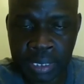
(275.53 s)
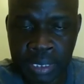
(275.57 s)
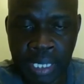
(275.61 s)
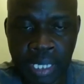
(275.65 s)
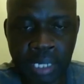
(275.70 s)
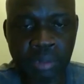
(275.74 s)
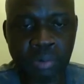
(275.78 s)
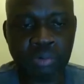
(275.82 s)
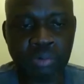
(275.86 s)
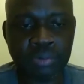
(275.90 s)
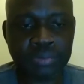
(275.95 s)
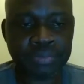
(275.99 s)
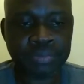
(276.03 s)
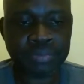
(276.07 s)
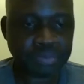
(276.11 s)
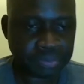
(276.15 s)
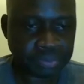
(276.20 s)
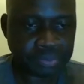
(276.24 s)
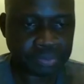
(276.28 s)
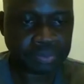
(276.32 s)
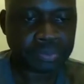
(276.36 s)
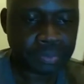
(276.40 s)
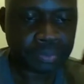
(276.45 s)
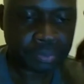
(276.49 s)
Now,
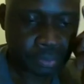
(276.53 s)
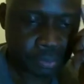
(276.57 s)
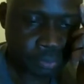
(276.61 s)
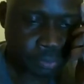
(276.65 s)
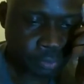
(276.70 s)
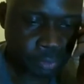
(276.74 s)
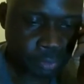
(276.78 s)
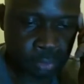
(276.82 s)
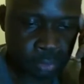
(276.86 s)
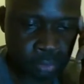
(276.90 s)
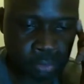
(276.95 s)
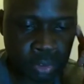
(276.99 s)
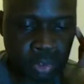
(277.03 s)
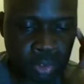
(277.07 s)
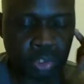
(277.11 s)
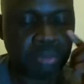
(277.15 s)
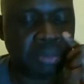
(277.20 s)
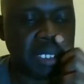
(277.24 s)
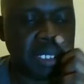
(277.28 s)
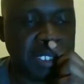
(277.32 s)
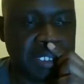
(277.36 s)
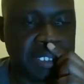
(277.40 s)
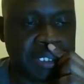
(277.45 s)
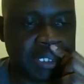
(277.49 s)
we
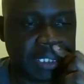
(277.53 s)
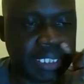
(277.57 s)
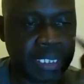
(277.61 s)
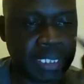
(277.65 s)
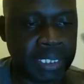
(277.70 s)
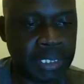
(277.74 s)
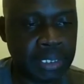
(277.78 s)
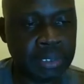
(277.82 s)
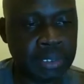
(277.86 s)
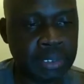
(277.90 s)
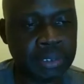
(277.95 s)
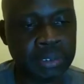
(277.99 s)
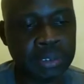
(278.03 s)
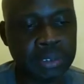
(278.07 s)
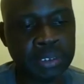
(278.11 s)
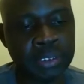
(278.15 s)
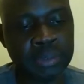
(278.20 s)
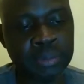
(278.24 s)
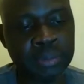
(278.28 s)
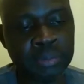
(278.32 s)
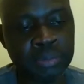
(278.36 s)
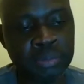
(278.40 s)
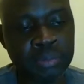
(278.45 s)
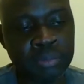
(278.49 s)
normally say
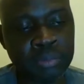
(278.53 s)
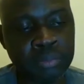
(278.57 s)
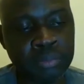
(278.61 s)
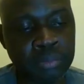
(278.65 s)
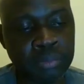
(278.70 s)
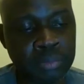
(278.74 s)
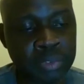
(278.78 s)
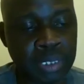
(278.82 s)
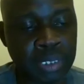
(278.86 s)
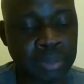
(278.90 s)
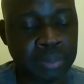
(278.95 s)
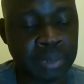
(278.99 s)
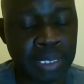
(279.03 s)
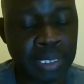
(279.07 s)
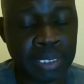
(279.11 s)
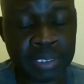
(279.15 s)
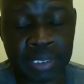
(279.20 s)
in some,